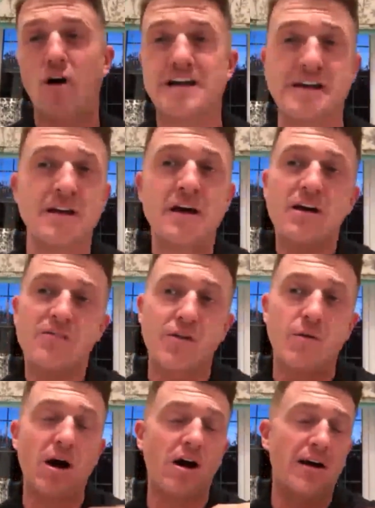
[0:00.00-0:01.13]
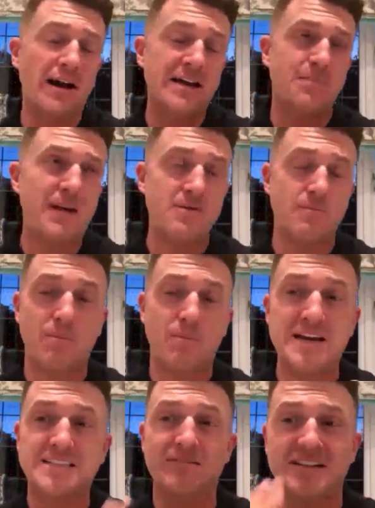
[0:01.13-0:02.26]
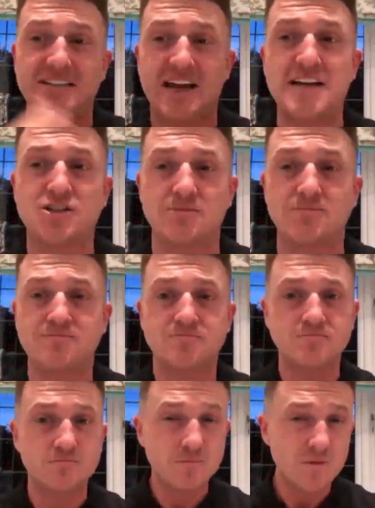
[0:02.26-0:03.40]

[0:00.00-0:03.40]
white writing from an independent police investigation